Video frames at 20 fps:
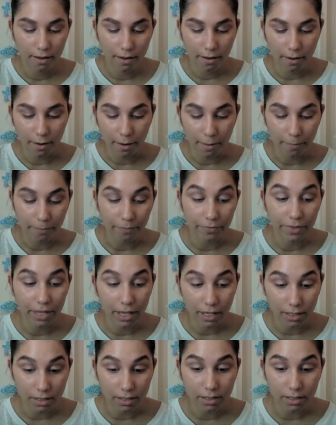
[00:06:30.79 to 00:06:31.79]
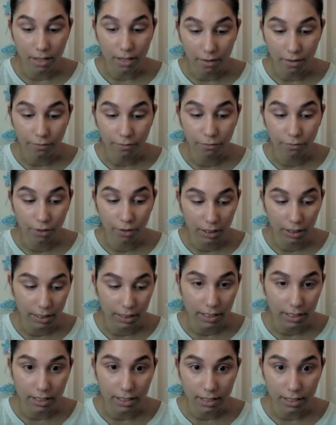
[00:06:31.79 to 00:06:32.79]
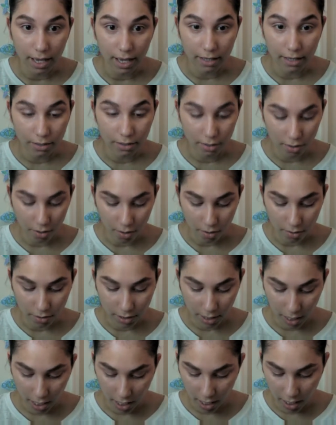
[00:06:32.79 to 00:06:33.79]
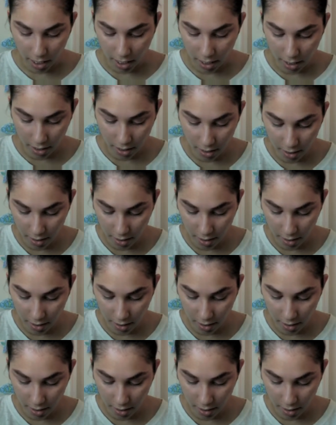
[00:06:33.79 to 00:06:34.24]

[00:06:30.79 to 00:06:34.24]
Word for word: Um, this stuff really does last all day.